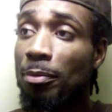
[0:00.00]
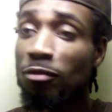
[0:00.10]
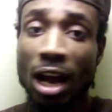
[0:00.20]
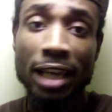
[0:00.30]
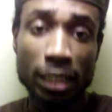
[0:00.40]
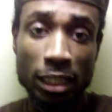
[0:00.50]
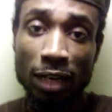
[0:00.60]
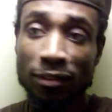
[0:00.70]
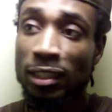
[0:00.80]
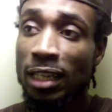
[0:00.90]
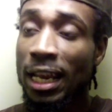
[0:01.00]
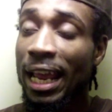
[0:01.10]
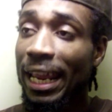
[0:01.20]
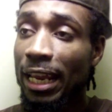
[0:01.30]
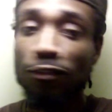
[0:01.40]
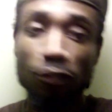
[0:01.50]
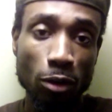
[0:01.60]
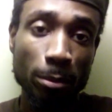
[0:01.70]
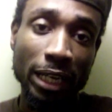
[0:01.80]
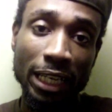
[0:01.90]
Ryan Glover and
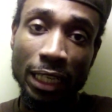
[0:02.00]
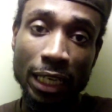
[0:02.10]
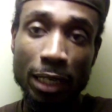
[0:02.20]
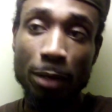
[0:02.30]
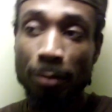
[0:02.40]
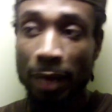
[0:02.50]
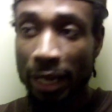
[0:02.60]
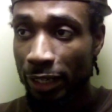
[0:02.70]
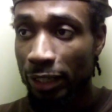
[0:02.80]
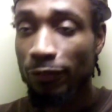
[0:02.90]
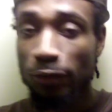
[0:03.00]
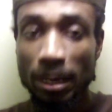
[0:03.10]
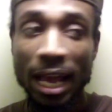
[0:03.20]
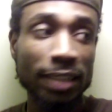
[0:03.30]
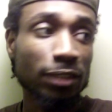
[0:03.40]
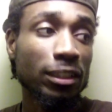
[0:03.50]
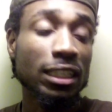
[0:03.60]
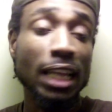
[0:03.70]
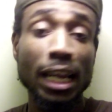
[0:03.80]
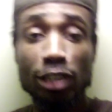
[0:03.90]
former Atlanta mayor, former
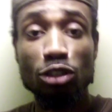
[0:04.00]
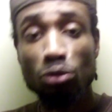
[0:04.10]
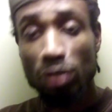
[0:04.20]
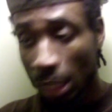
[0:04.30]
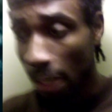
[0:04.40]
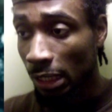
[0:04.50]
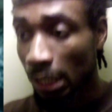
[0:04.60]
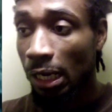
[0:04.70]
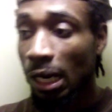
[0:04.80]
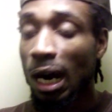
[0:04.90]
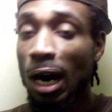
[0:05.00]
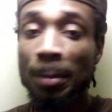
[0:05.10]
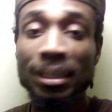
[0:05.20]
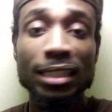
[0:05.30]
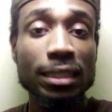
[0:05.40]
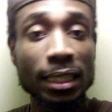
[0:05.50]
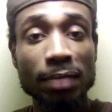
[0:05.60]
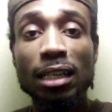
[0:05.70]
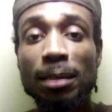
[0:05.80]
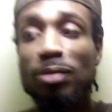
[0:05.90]
activist Andrew Young. He
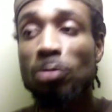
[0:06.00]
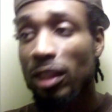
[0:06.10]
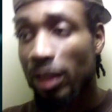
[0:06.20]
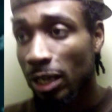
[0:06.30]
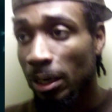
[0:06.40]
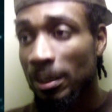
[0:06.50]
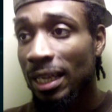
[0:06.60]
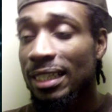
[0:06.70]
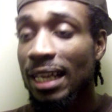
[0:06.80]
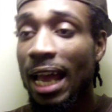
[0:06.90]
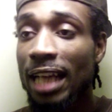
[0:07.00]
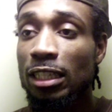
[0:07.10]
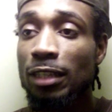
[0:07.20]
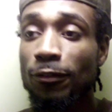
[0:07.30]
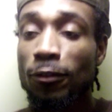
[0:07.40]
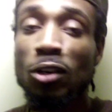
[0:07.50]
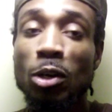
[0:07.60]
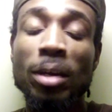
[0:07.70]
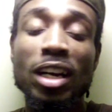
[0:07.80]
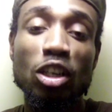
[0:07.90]
teamed up with them to actually
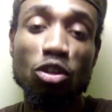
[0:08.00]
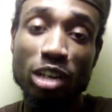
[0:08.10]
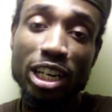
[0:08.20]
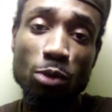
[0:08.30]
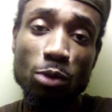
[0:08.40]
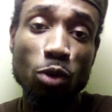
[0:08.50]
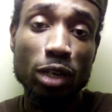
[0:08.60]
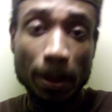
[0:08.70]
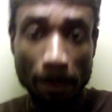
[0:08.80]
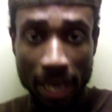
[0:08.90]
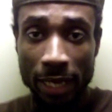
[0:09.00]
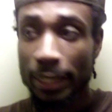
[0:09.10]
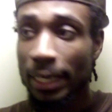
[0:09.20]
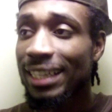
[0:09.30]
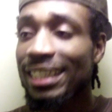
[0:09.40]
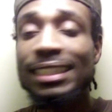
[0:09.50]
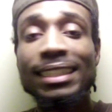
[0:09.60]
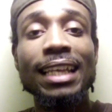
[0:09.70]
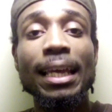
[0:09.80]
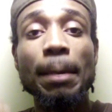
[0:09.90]
form Greenwood Bank. This
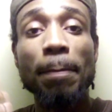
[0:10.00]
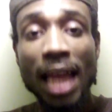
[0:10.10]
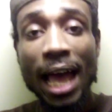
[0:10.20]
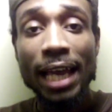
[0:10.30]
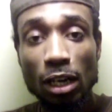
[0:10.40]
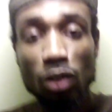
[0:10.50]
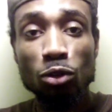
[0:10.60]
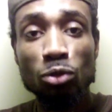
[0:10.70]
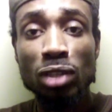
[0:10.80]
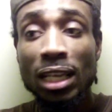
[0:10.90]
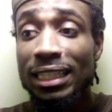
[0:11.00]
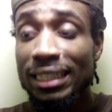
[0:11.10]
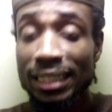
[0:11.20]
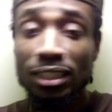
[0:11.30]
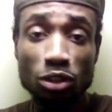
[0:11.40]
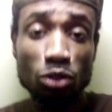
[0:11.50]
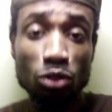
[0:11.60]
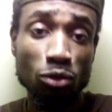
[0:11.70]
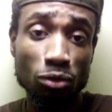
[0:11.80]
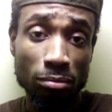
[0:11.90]
is a black-owned
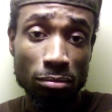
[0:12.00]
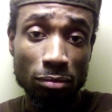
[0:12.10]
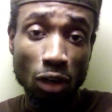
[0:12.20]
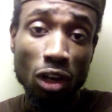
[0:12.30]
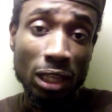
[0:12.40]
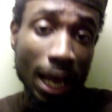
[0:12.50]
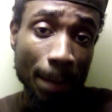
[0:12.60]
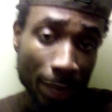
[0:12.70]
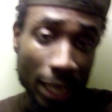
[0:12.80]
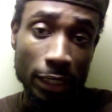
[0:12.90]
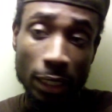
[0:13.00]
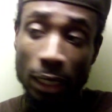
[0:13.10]
digital online bank.